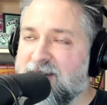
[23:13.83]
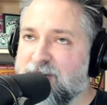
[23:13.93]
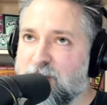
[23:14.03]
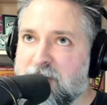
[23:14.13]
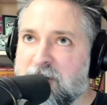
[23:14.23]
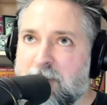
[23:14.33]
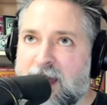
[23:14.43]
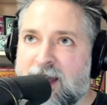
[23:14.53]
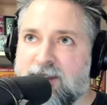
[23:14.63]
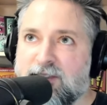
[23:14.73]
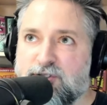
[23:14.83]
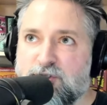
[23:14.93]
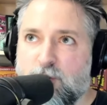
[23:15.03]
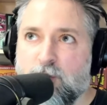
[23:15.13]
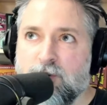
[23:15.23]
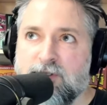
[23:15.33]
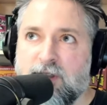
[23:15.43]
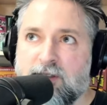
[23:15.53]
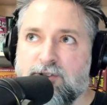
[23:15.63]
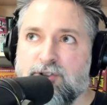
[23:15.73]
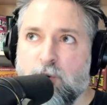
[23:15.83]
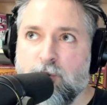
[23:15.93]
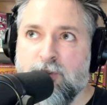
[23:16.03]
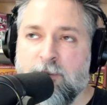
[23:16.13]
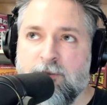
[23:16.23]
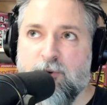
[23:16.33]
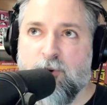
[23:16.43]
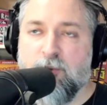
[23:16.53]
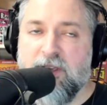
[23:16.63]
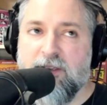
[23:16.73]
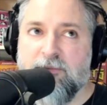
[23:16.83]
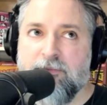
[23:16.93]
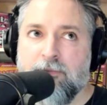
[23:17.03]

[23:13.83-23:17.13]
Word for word: Looking back at the stores that sold them for me,